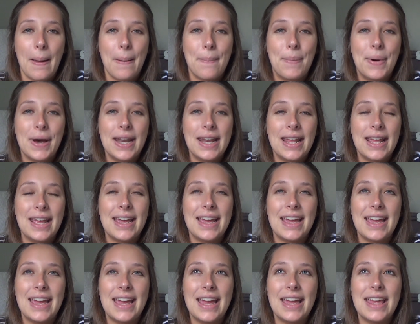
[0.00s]
But
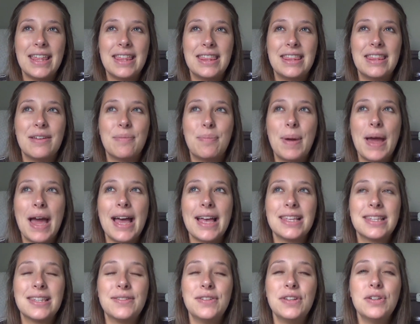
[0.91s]
the
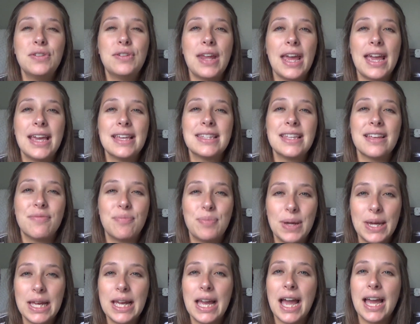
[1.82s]
past few days have
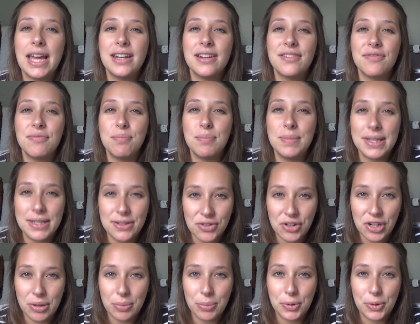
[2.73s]
been kind of
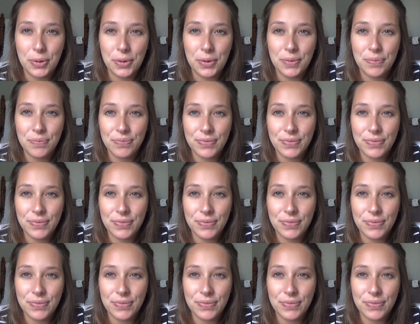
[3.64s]
miserable.